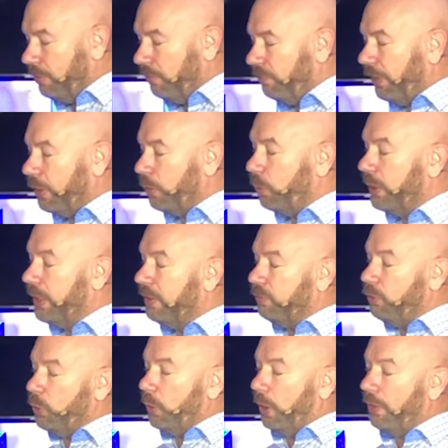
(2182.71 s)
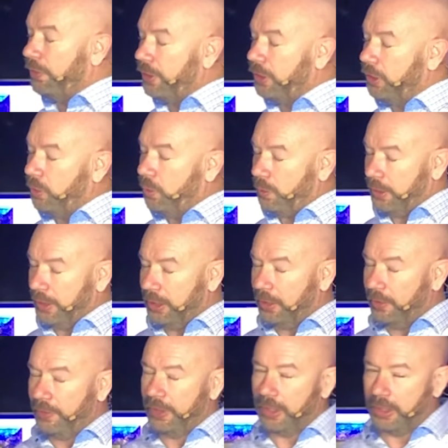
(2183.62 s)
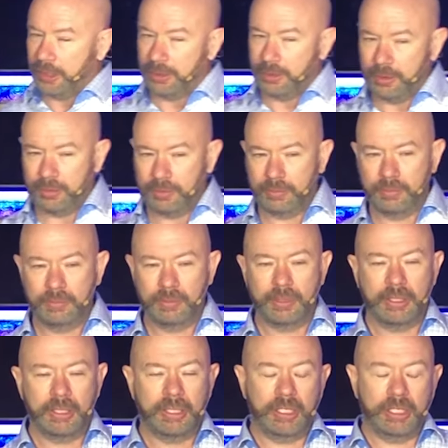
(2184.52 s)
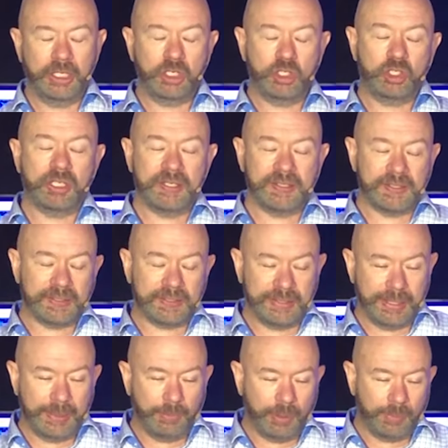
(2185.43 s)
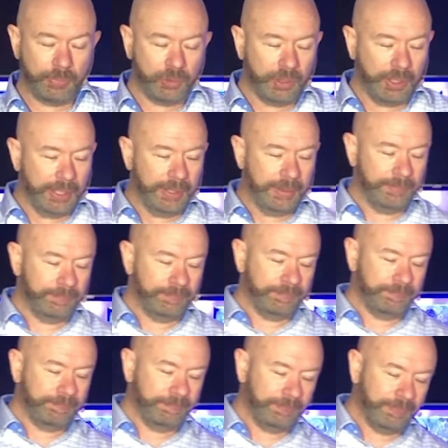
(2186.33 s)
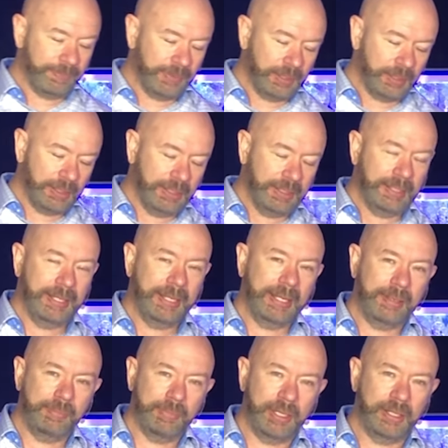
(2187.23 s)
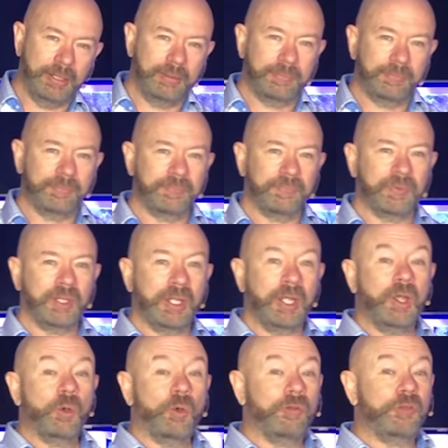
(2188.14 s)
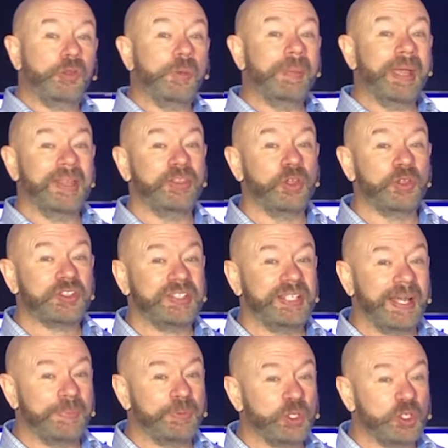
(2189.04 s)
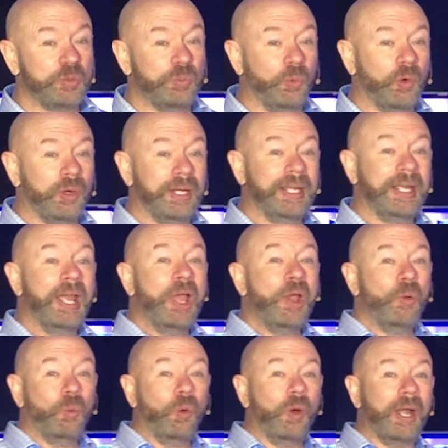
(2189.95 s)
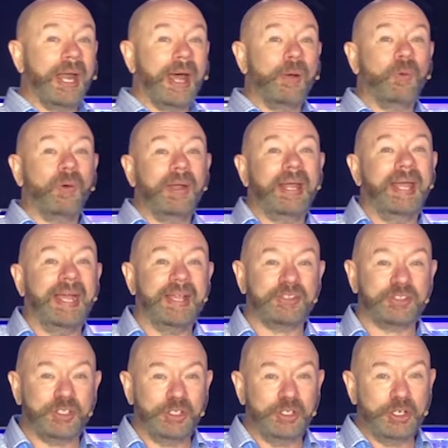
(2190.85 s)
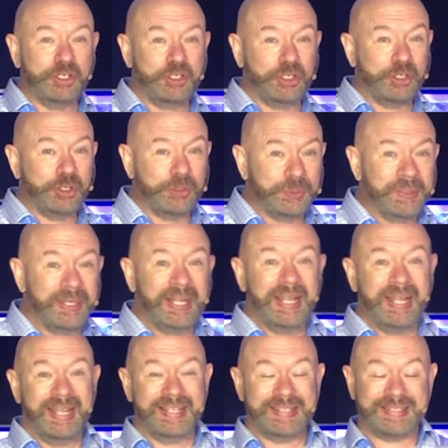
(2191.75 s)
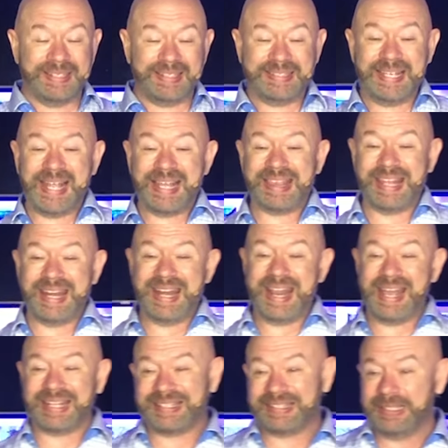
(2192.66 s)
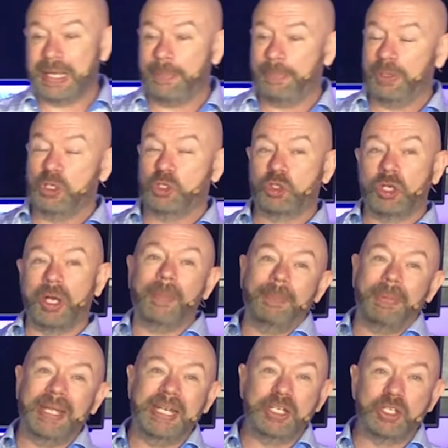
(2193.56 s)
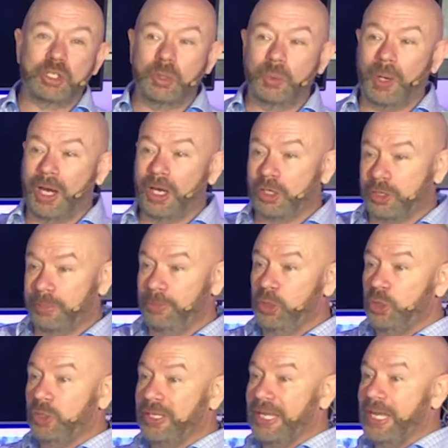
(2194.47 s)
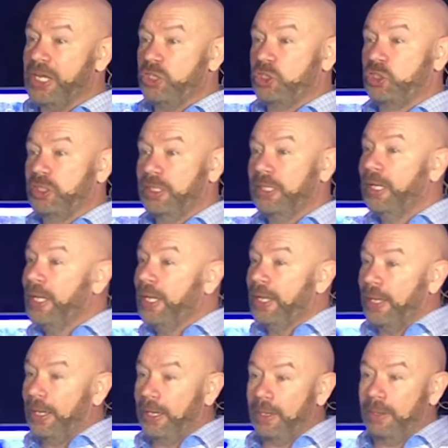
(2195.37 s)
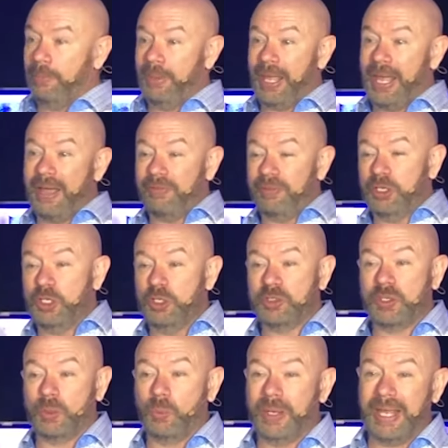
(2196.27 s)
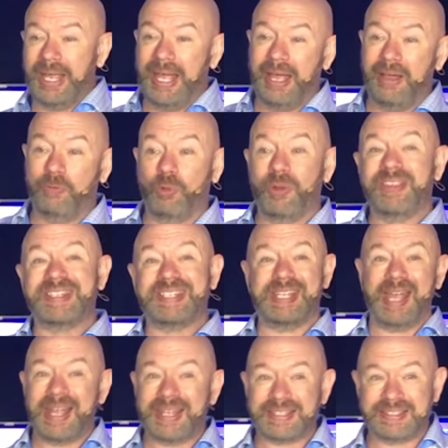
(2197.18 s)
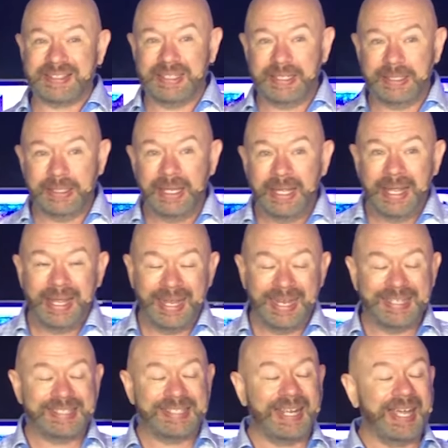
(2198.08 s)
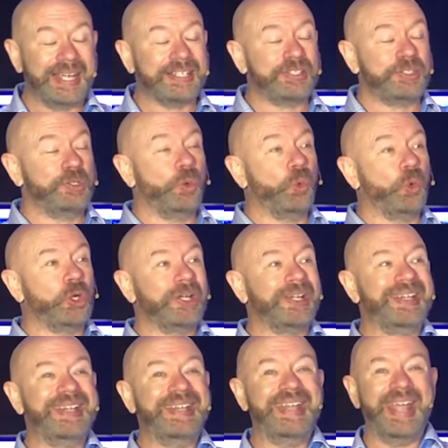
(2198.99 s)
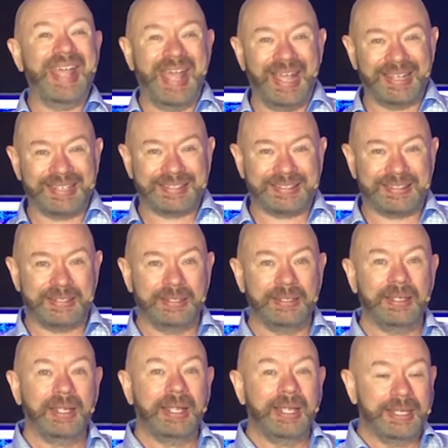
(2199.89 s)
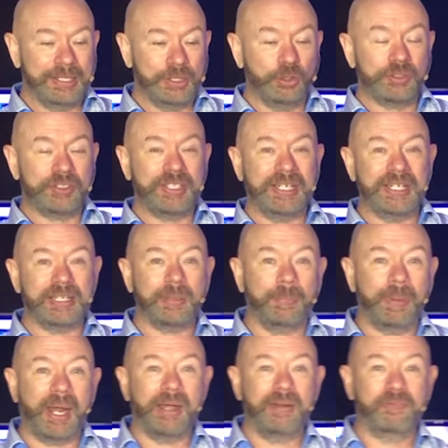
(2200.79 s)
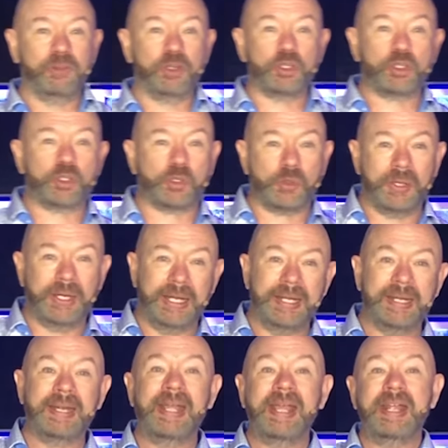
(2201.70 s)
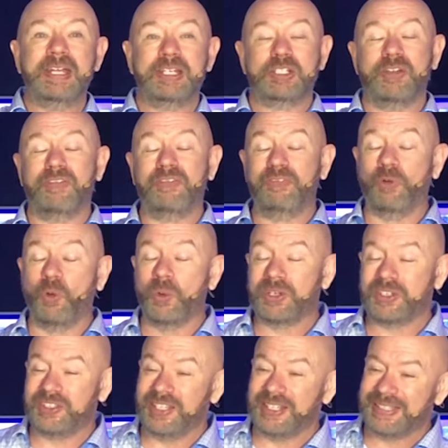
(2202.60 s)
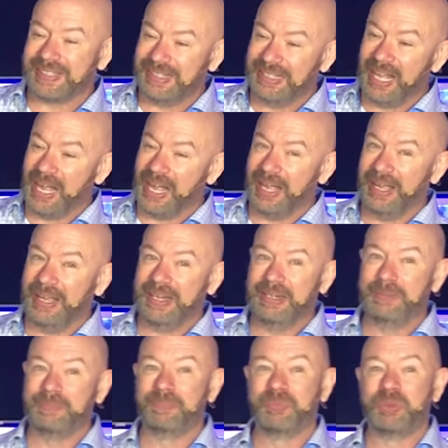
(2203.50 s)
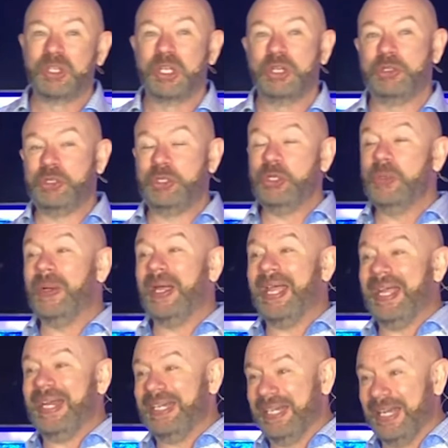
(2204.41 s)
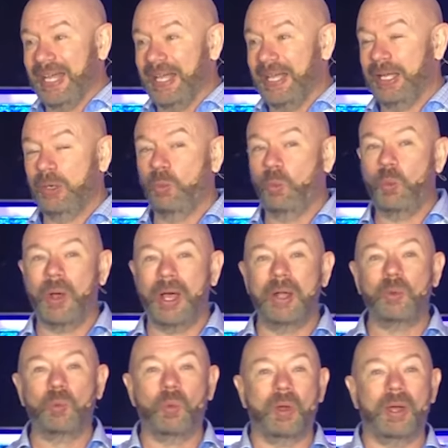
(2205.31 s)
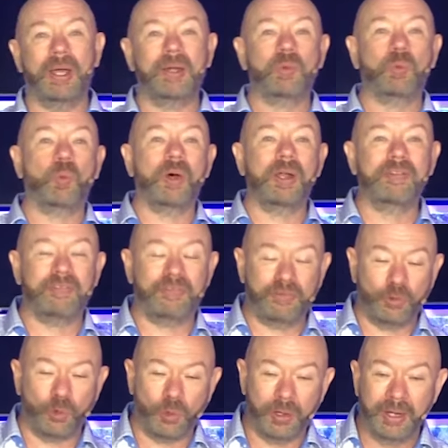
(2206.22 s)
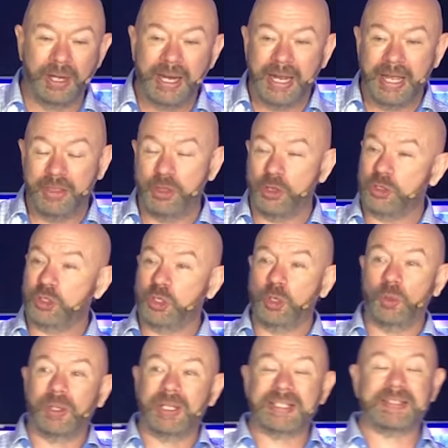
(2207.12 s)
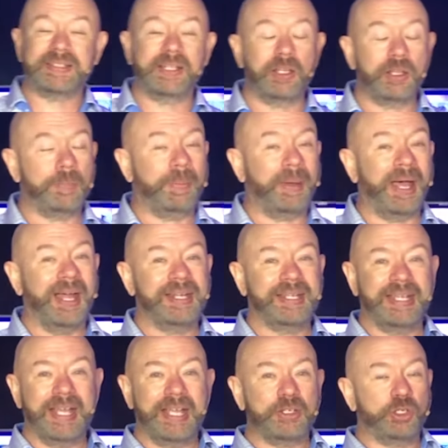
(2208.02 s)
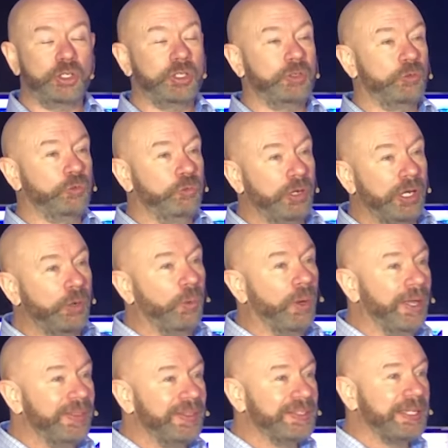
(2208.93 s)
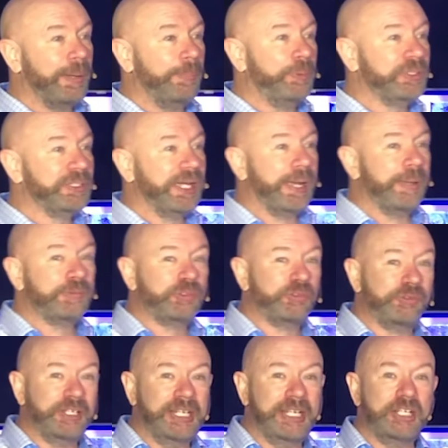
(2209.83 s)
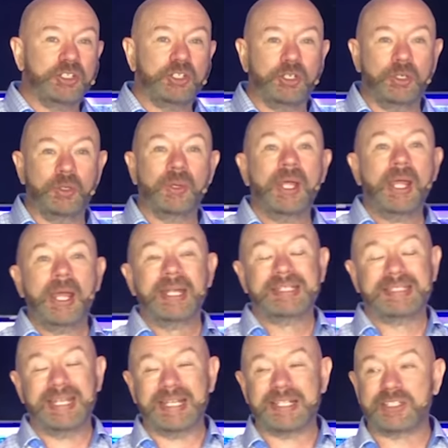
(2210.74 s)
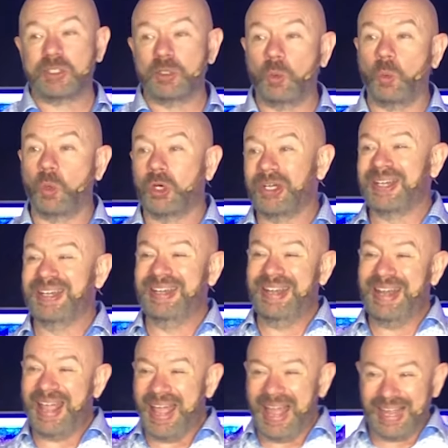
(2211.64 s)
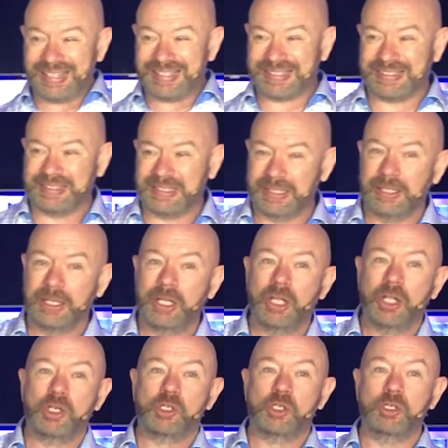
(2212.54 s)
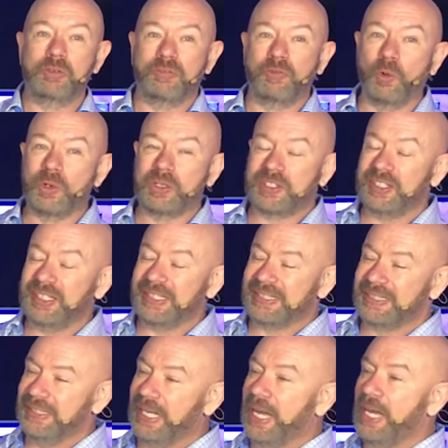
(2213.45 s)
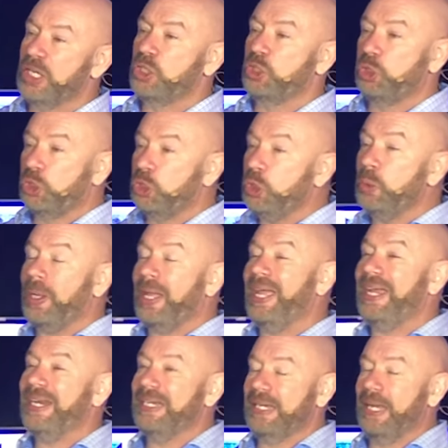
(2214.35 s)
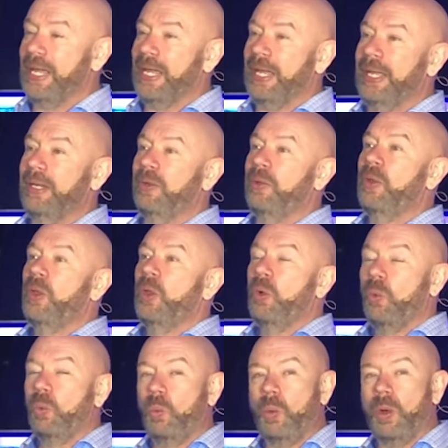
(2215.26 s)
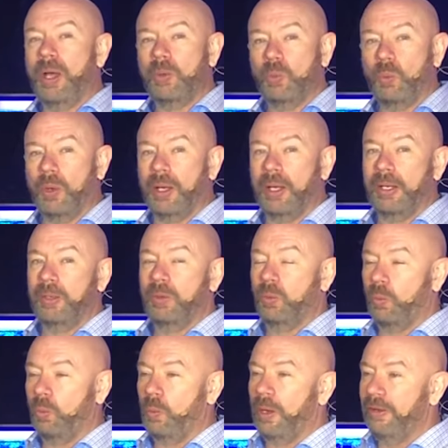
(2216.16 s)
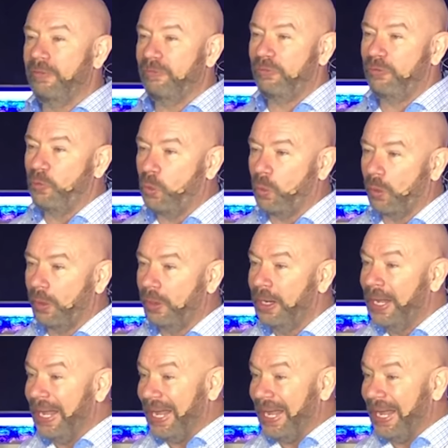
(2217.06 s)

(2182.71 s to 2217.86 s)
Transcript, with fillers: Father, we give you all the glory and all the honor. In Jesus' name we pray. Amen. Well, if you made those steps this morning, what I want to ask you to do is to take the next step and jump into our communication avenues that we have with texting, and text the word NEXT, and you'll see it at the bottom of your screen, to 469-289-1114. And those of you who are listening on the podcast, you can rewind this a couple times if you need to. Text the word NEXT to 469-289-1114.